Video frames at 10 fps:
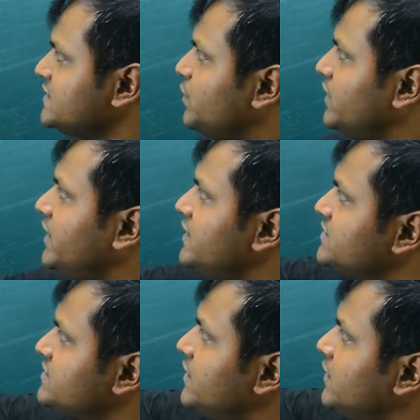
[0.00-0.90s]
but it
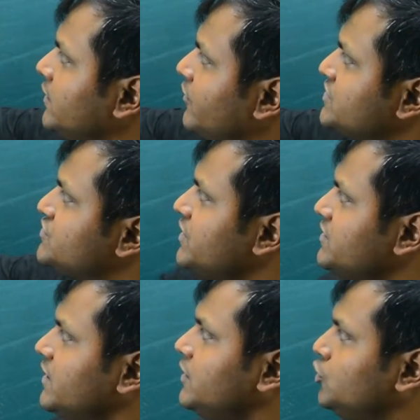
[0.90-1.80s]
is
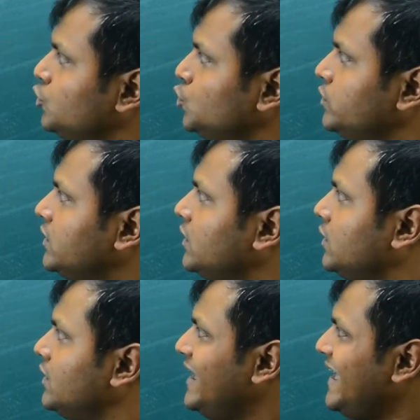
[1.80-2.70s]
restricted to
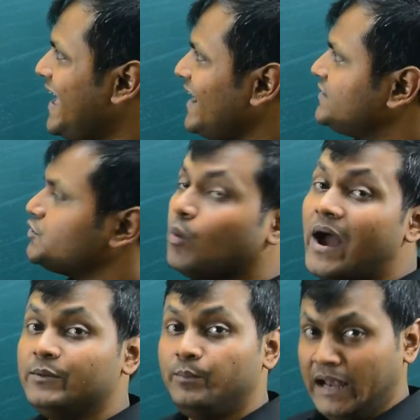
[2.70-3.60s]
the x y
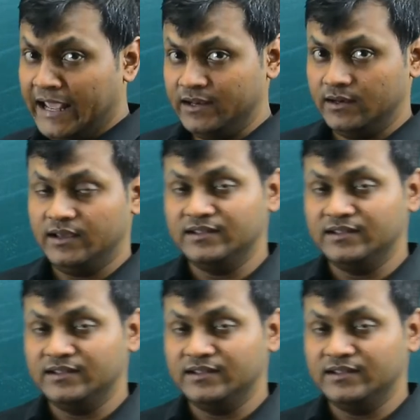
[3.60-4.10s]
plane.